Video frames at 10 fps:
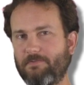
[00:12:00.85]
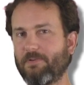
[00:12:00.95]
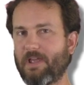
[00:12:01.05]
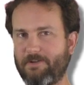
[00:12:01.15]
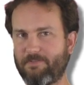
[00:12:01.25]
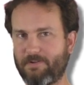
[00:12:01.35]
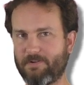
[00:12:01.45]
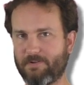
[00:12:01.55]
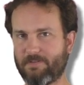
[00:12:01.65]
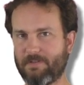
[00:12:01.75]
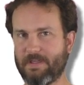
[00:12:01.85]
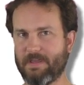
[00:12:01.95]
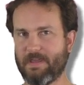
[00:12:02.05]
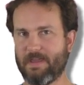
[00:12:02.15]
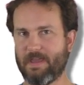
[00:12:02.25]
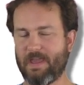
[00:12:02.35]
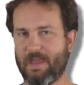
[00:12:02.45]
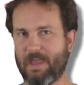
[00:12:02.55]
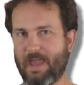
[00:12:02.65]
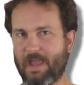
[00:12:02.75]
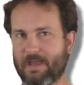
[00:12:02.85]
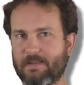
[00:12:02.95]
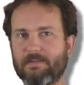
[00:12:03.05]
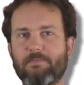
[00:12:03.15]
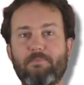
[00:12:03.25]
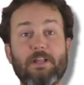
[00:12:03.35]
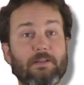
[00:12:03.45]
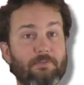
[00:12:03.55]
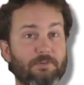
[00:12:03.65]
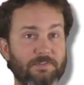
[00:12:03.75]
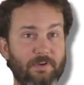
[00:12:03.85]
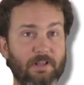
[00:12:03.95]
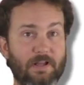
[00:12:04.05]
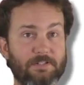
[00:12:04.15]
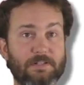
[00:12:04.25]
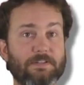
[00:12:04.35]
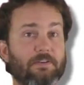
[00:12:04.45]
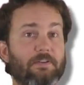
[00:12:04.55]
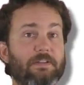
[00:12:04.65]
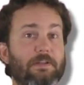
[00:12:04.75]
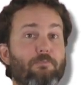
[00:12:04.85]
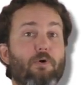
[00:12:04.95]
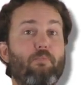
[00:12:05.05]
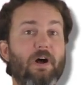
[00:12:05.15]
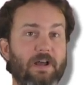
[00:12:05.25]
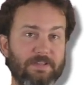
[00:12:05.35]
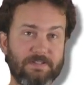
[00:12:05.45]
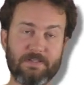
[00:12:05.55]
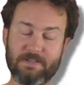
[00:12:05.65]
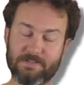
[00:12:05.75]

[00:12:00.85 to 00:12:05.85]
for life on Earth. And many of those phylogenies are indeed robust